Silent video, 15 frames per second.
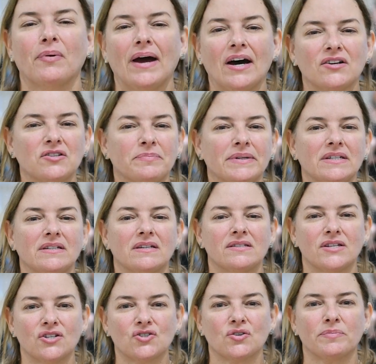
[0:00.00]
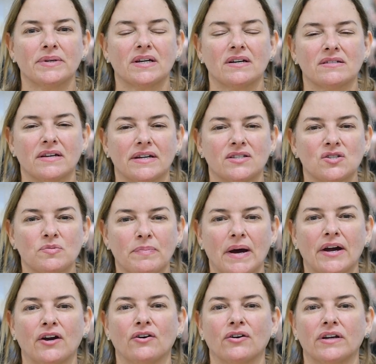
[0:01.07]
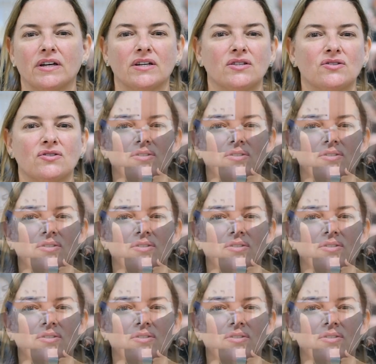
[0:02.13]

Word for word: proud to be a teacher because I inspire kids